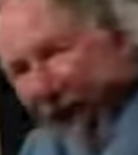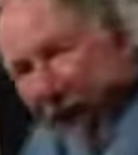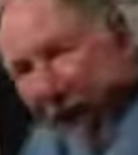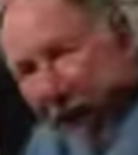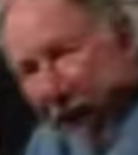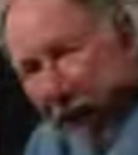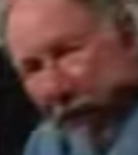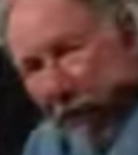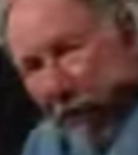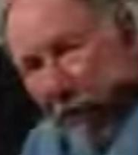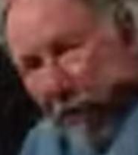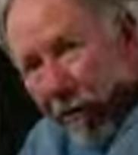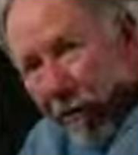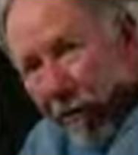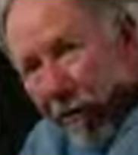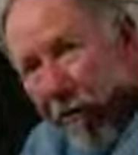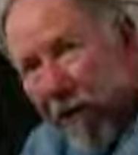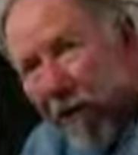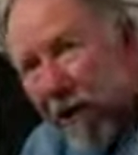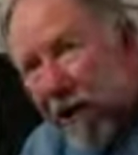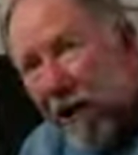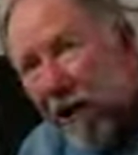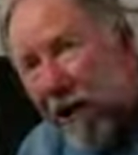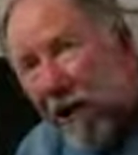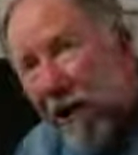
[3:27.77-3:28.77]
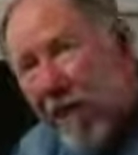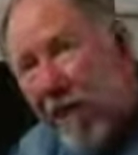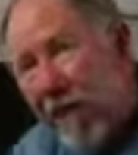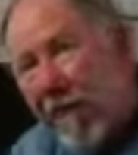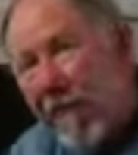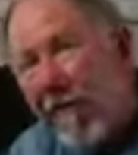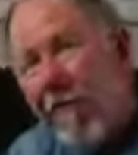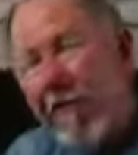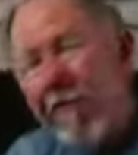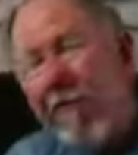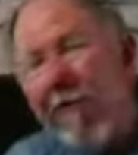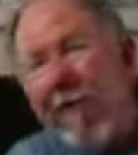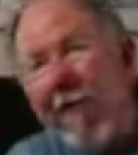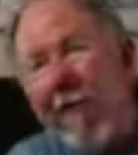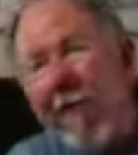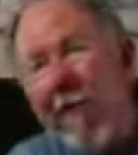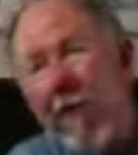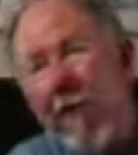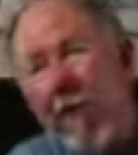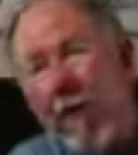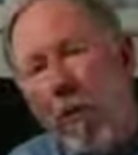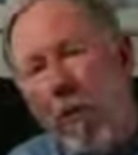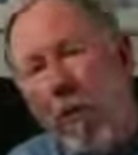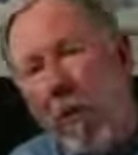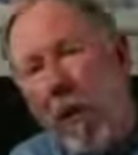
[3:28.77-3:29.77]
hours. And
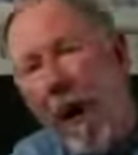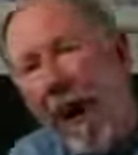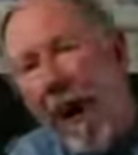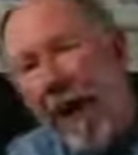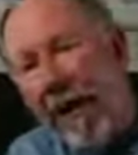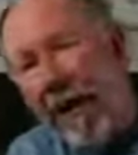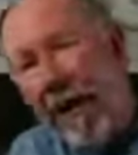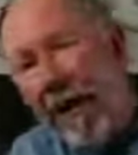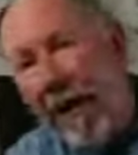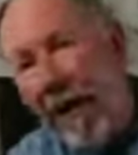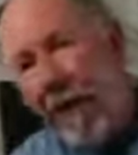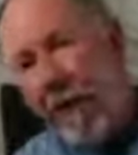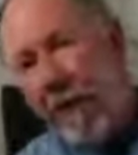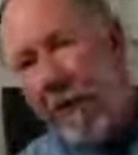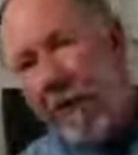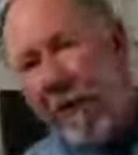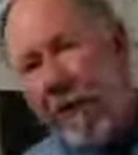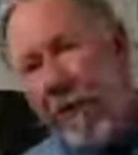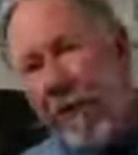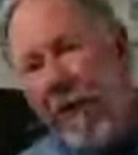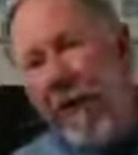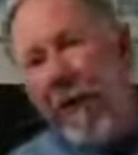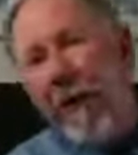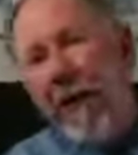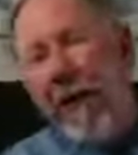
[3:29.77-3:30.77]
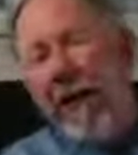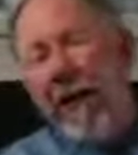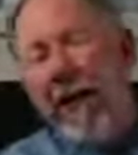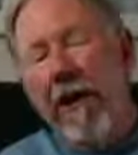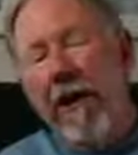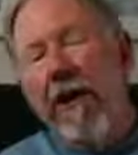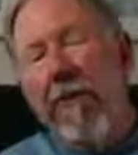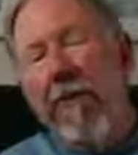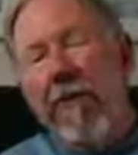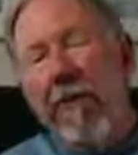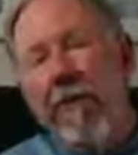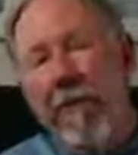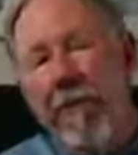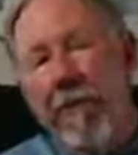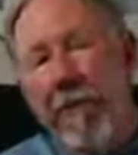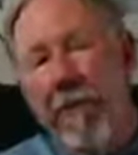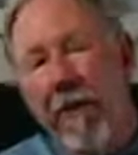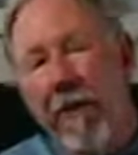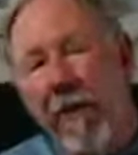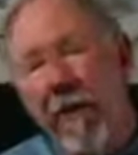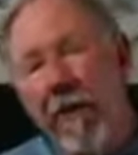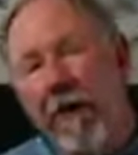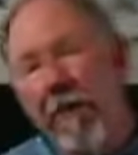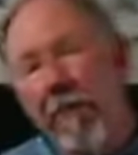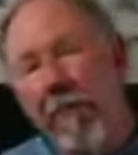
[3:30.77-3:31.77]
the watt hours is the
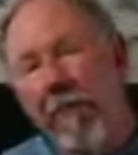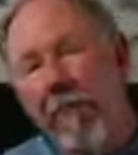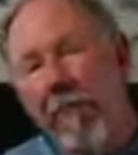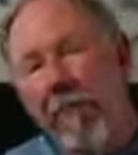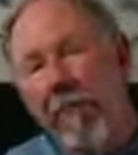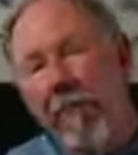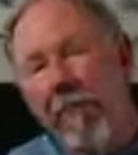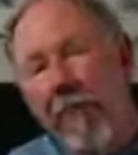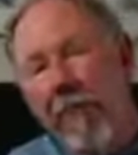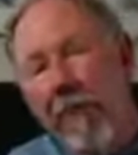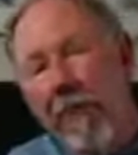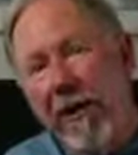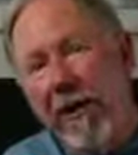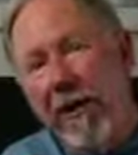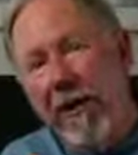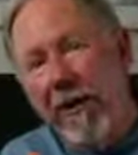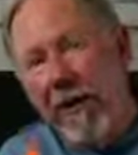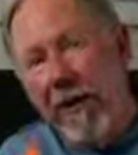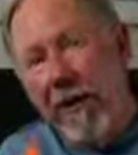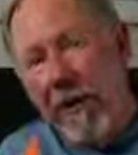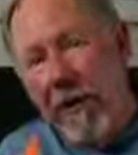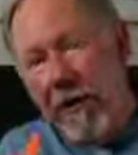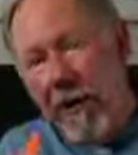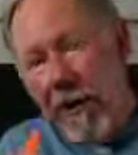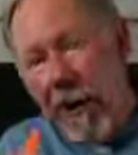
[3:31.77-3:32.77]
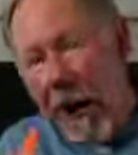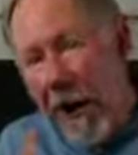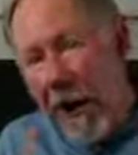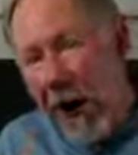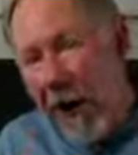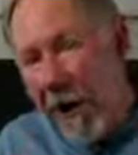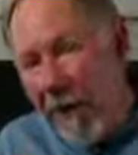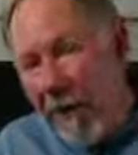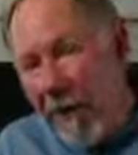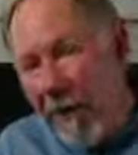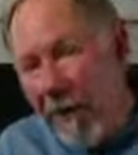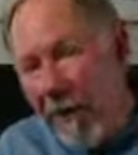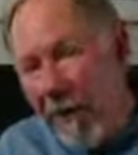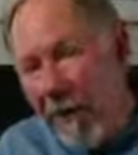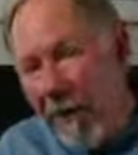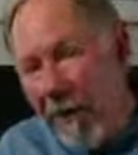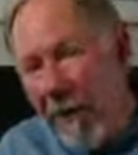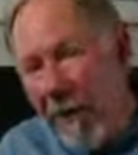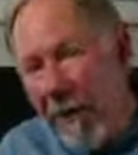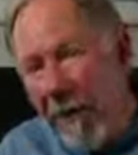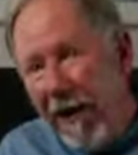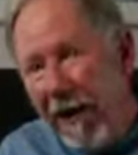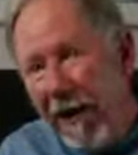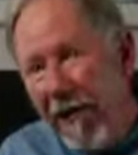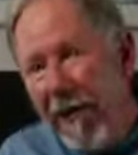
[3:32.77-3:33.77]
one item
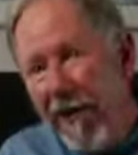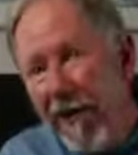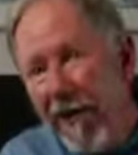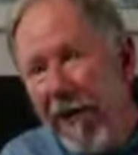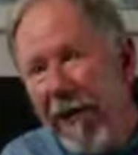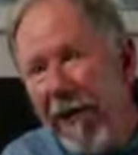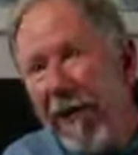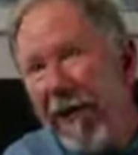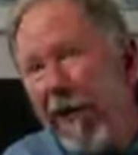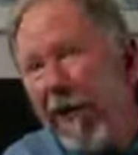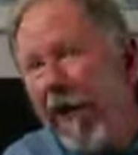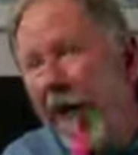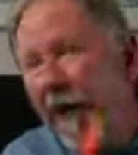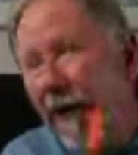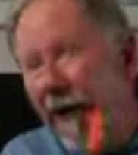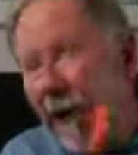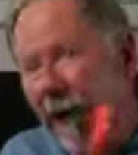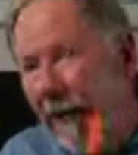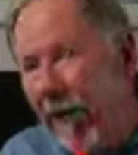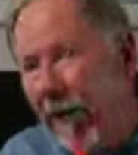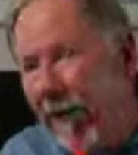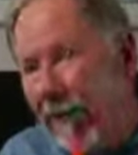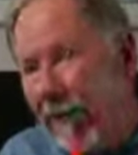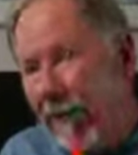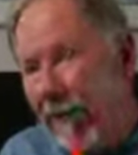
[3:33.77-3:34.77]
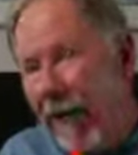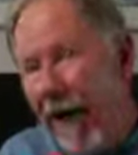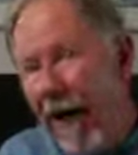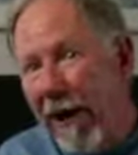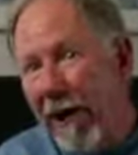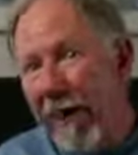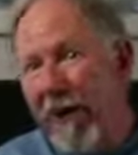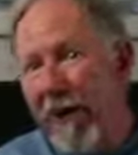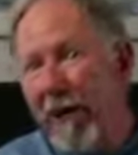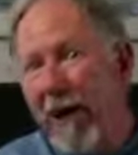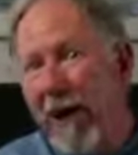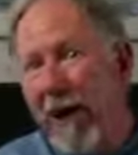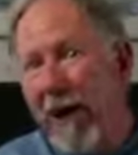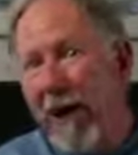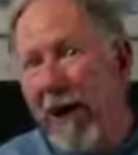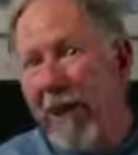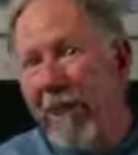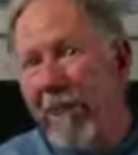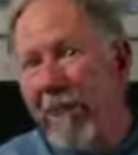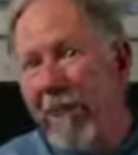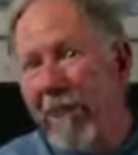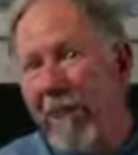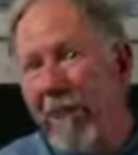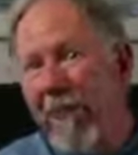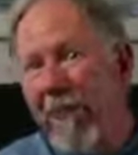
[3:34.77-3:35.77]
that in every bike shop,
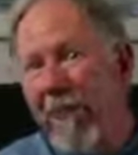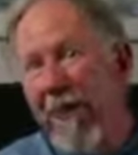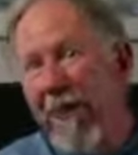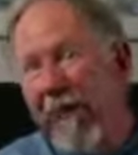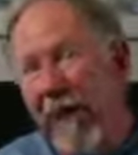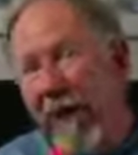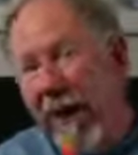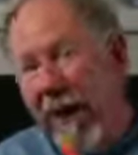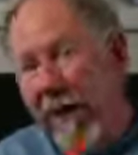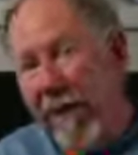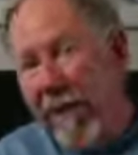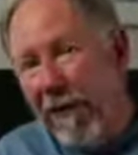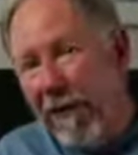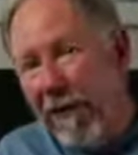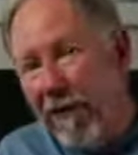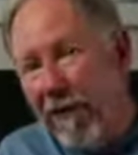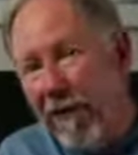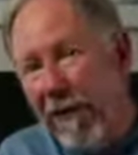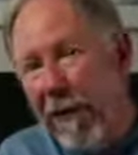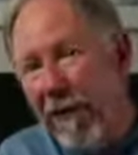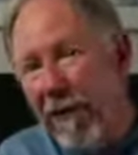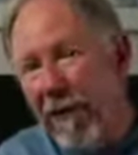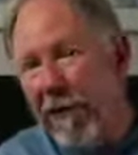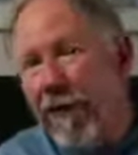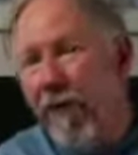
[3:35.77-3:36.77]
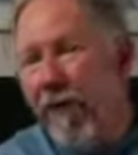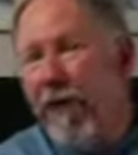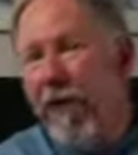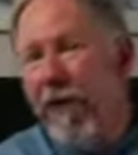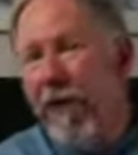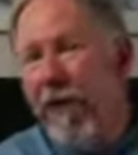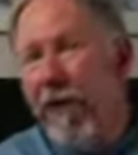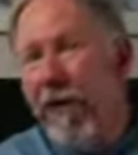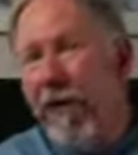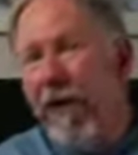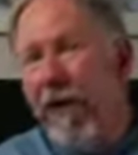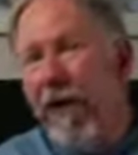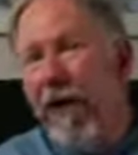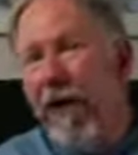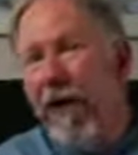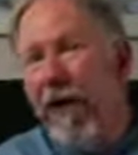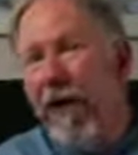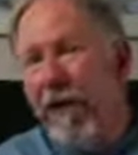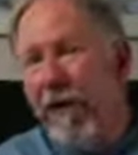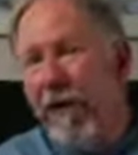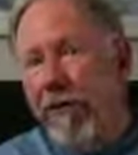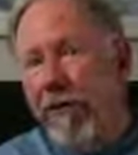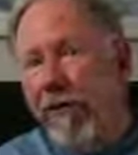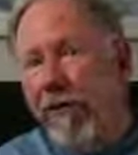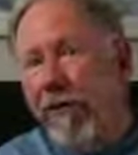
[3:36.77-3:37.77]
every brochure,
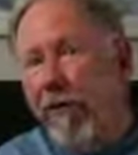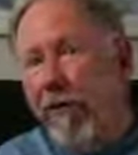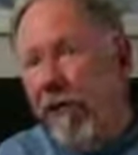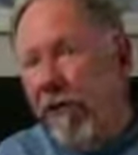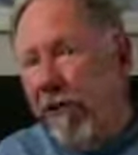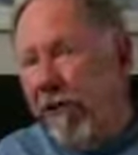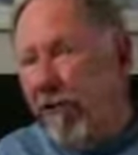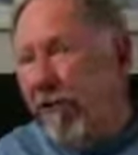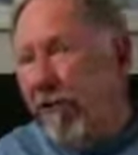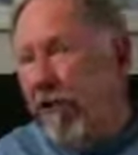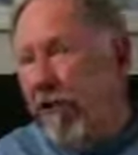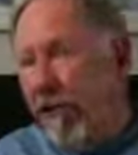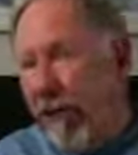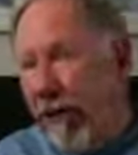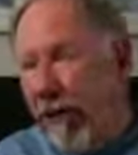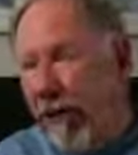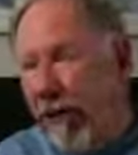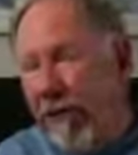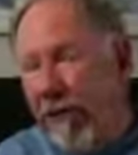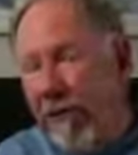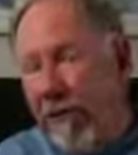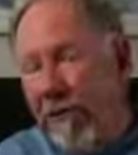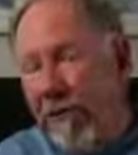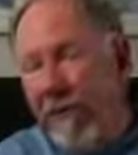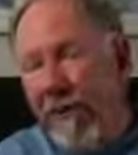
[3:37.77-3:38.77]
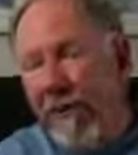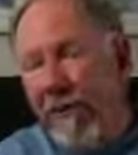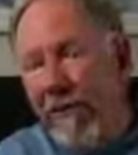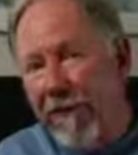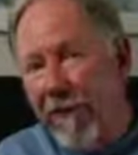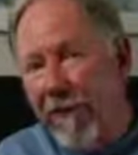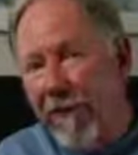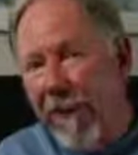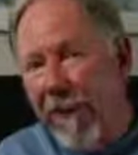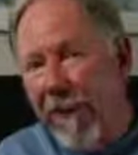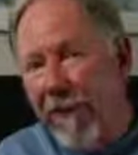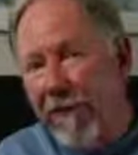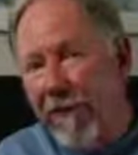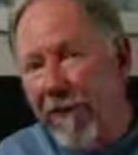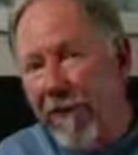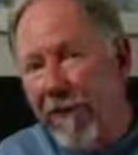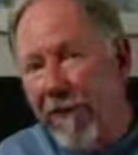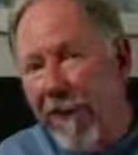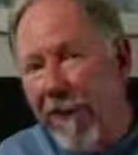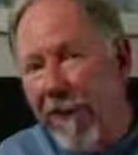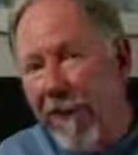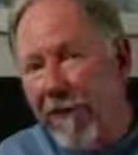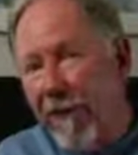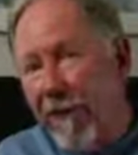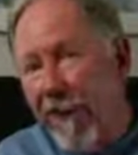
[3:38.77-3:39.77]
you're going to see some information
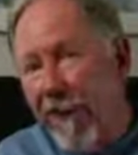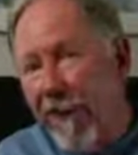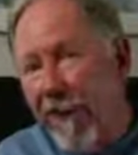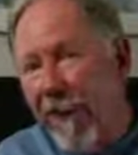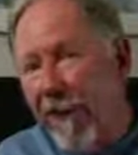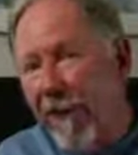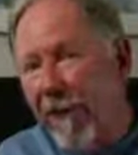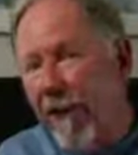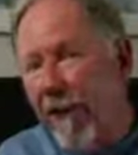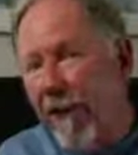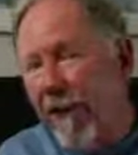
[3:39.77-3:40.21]
about that.